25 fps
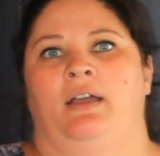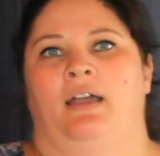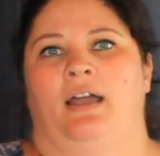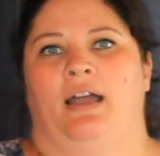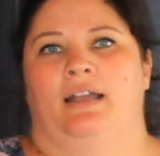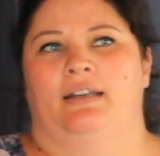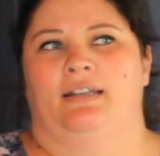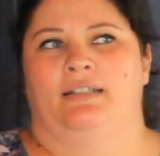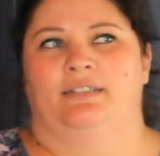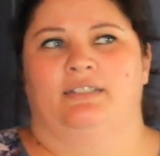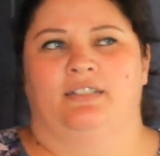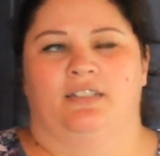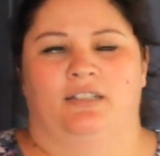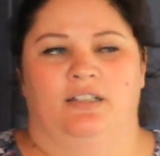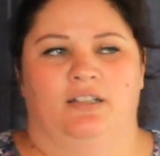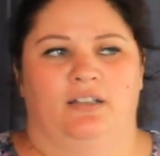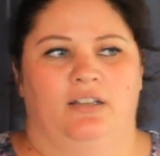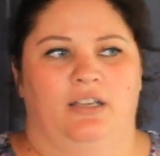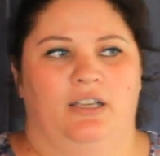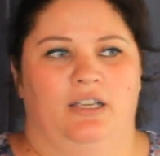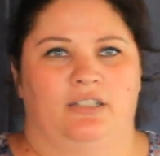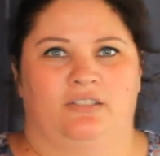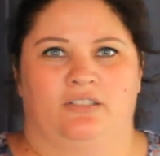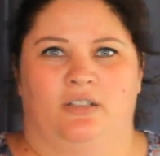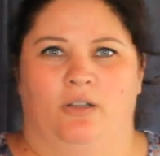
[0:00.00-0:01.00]
and it's
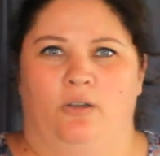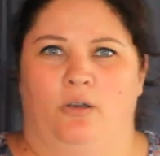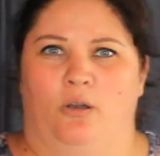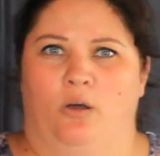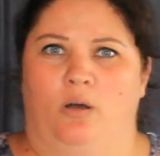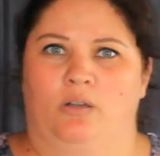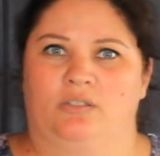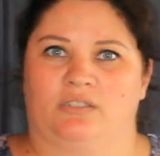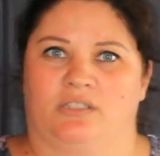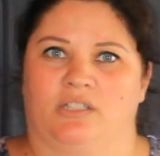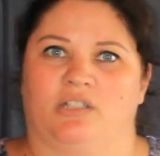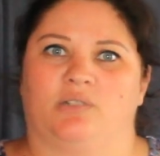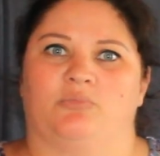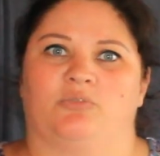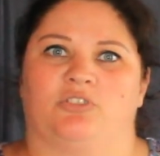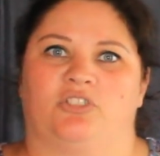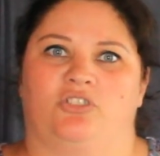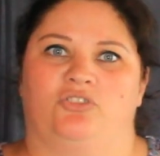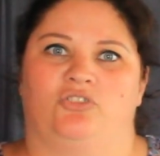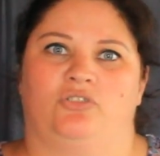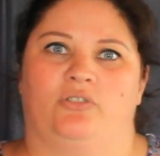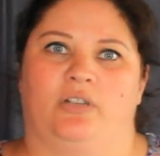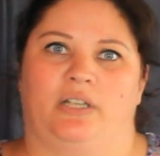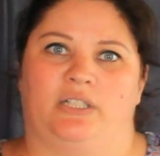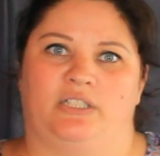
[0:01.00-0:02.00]
a long-term
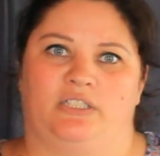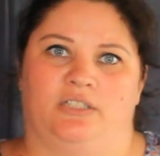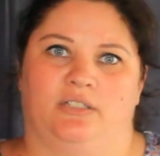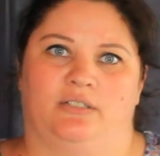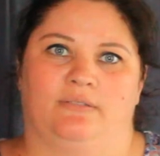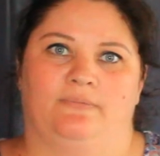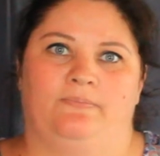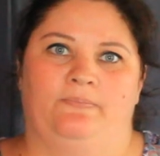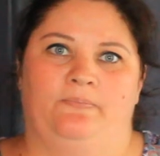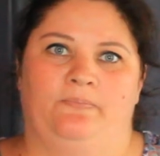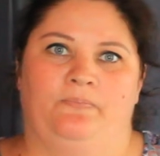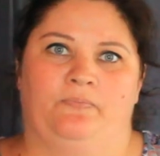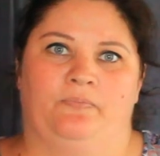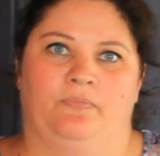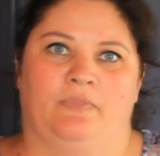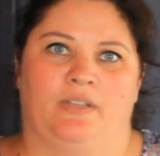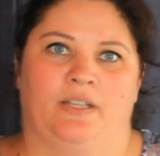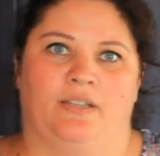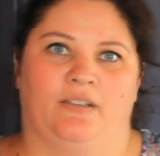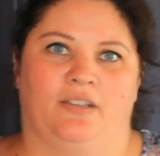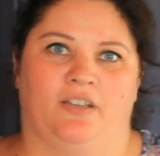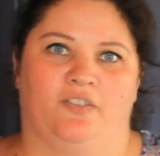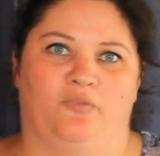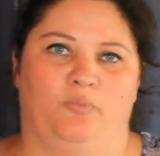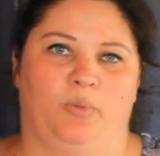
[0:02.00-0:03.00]
situation.
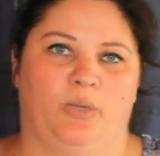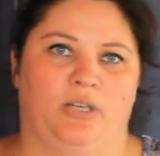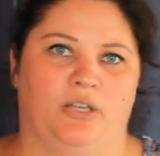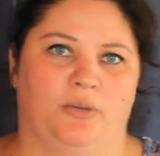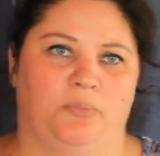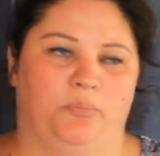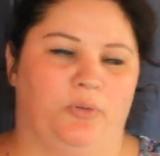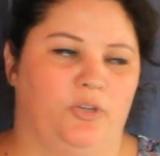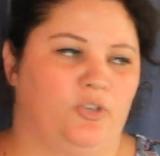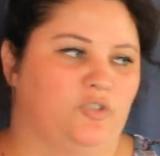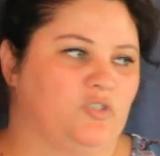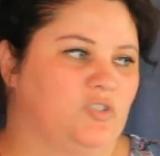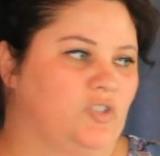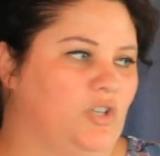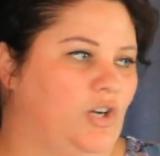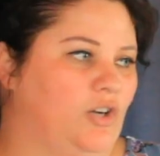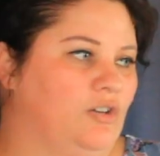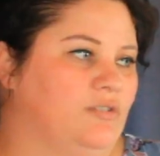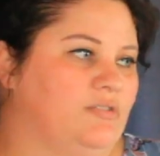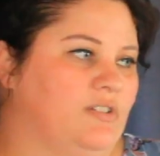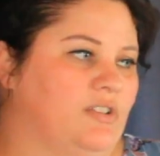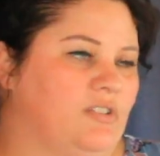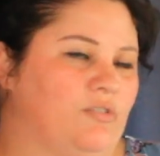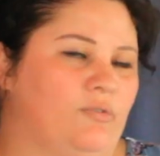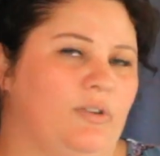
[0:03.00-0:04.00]
They've been abused
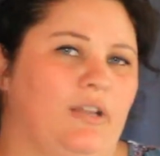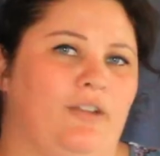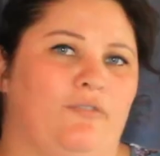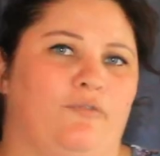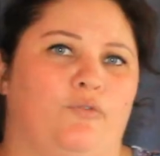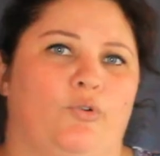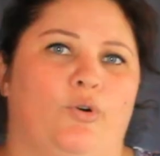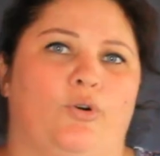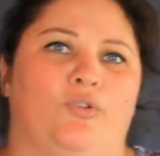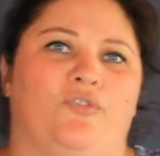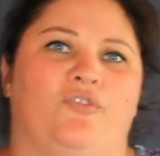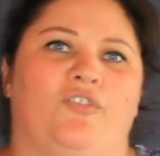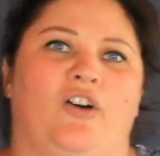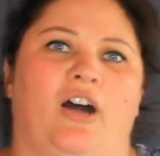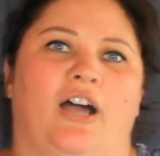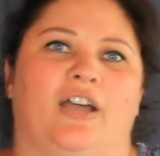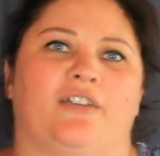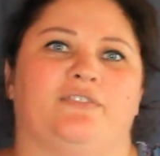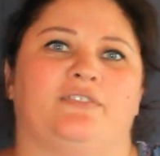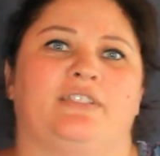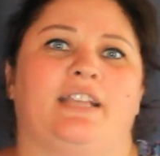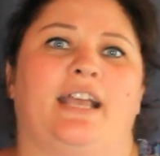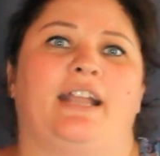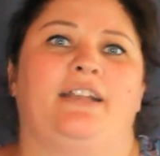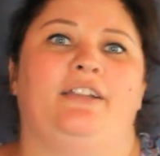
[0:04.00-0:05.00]
over 3, 4,
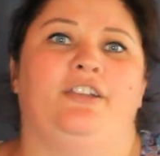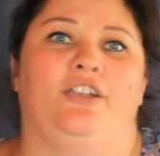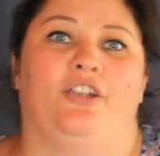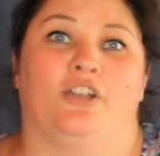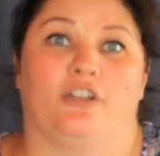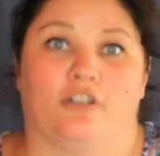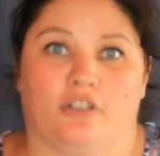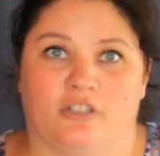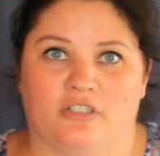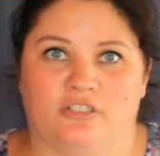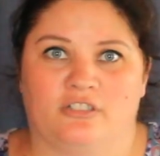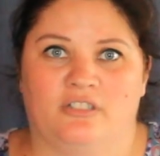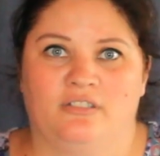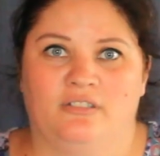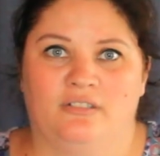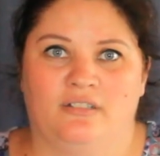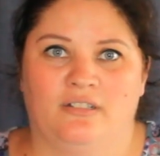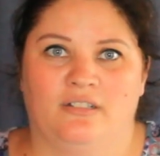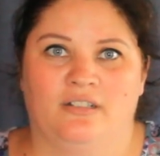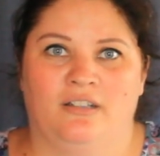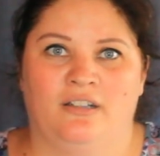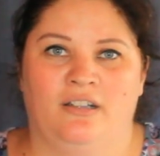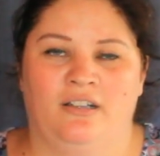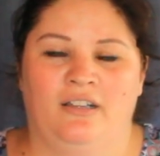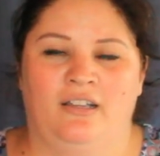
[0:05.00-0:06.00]
5, 10 years
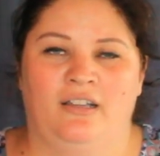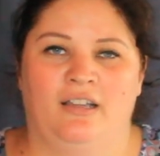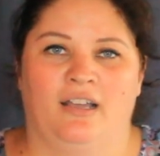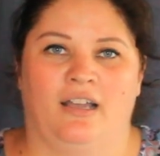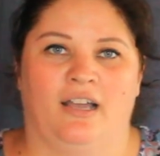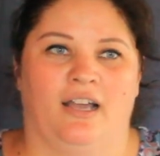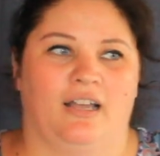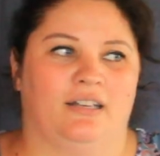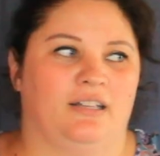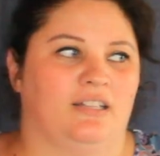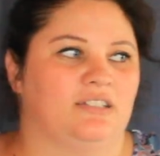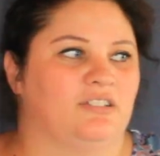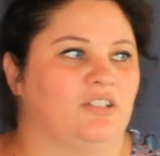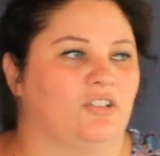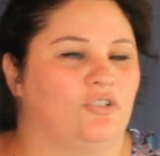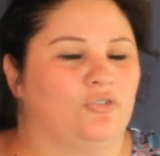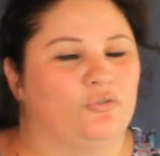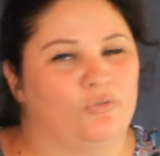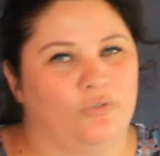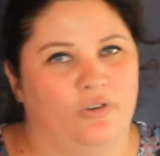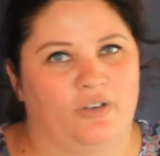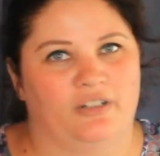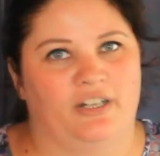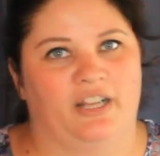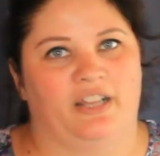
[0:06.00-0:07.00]
and it's a
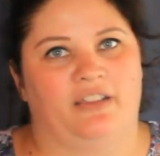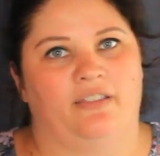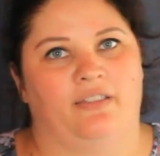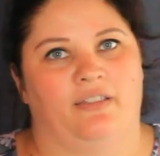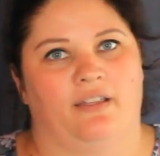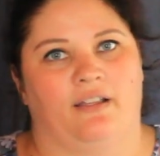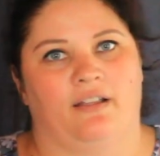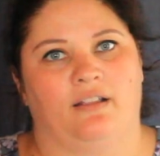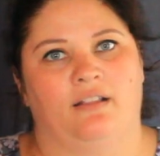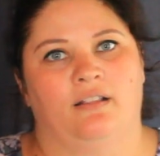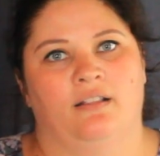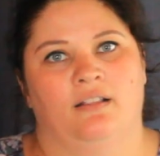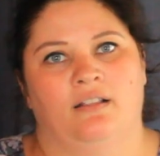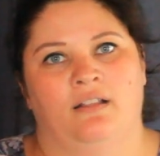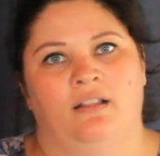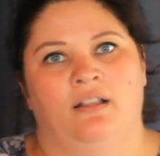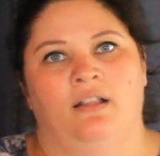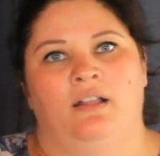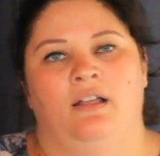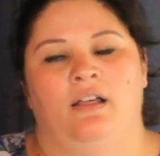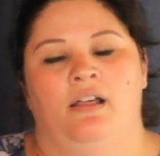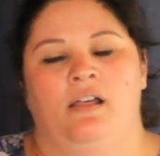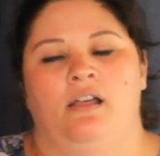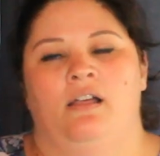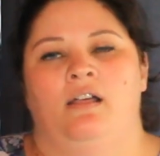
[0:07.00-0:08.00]
chronic thing.
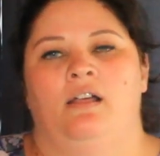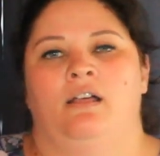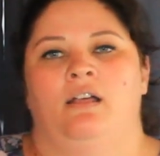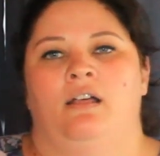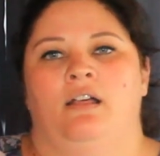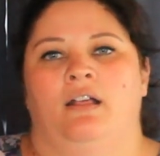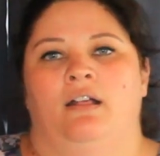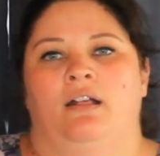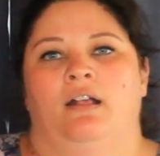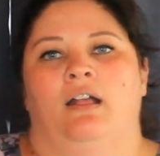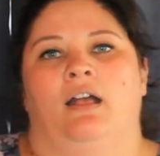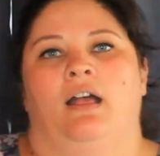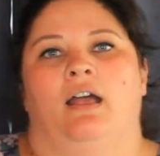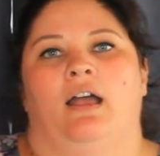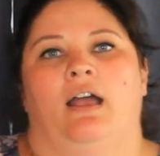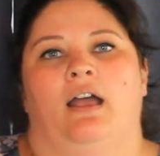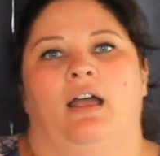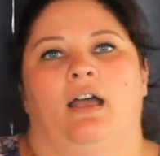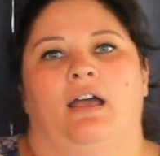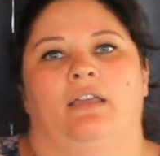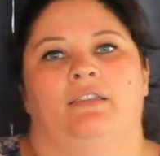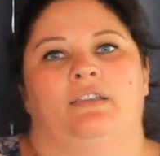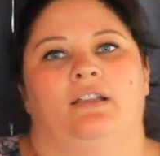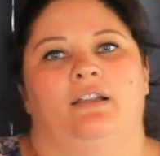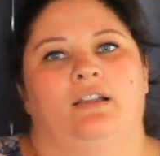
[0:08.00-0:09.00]

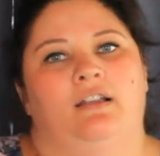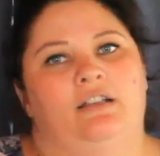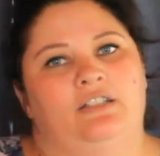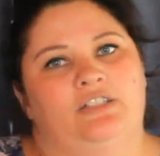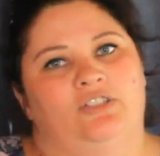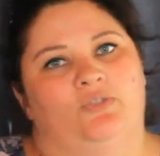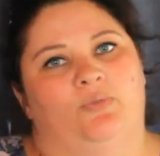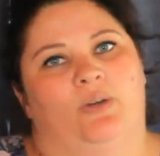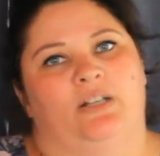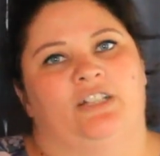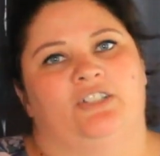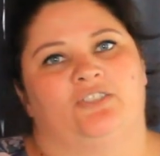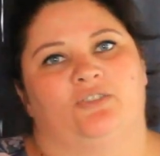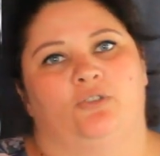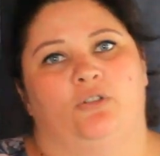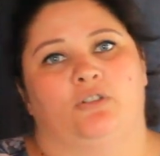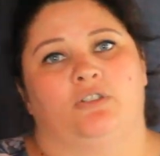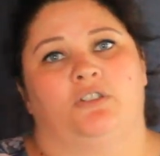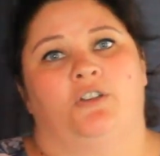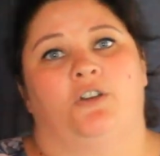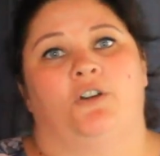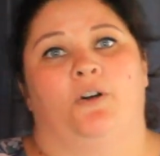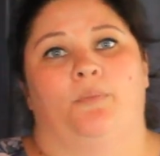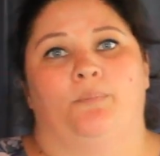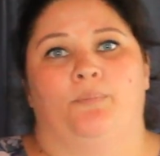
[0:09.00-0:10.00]
And the last one is
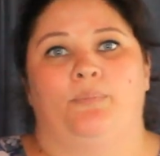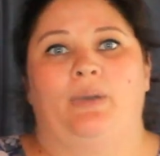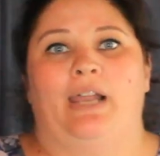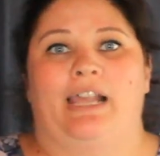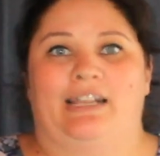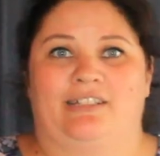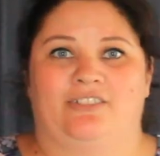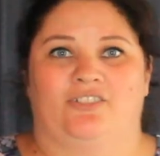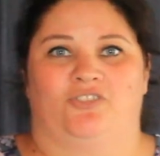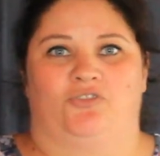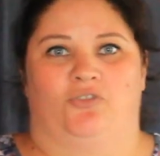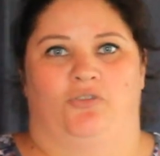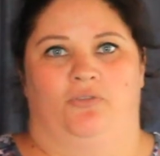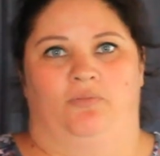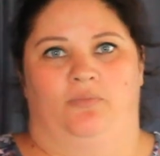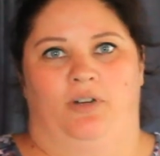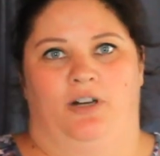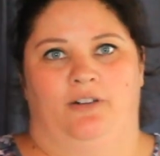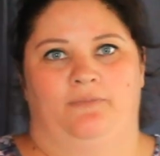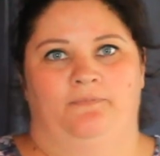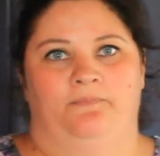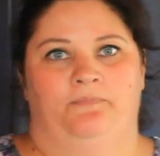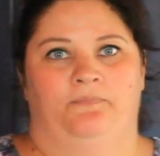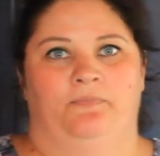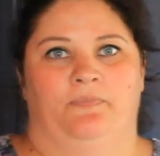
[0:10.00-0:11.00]
called complex
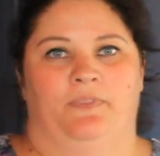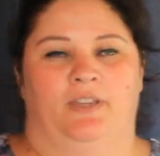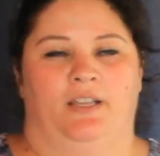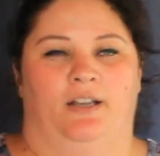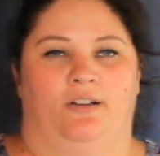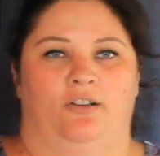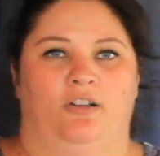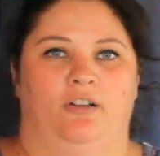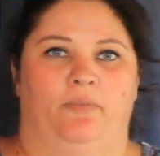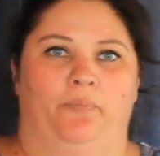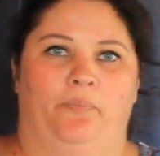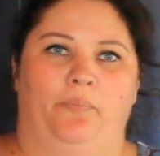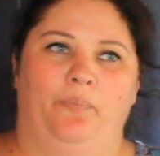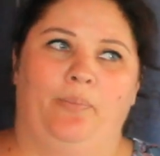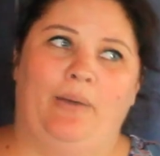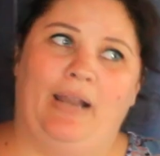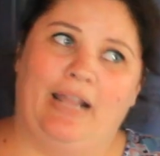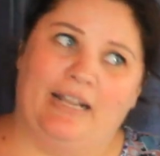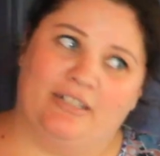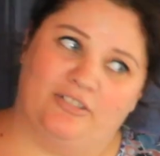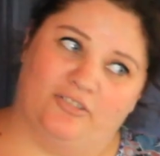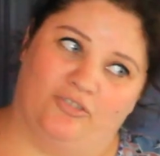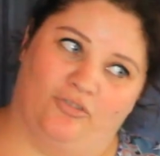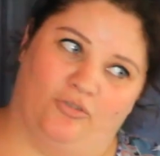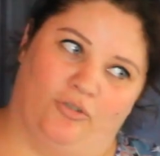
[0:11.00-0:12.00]
trauma. Now
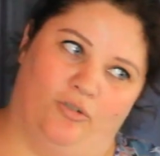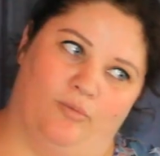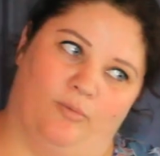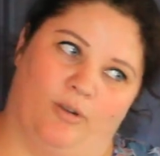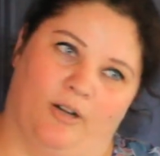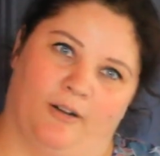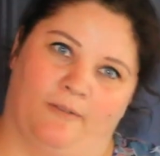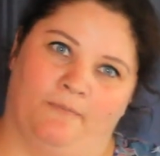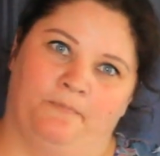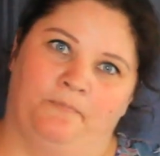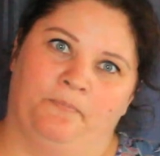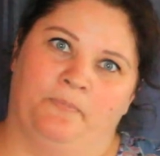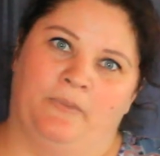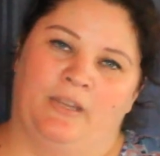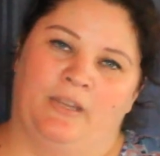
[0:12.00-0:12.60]
complex trauma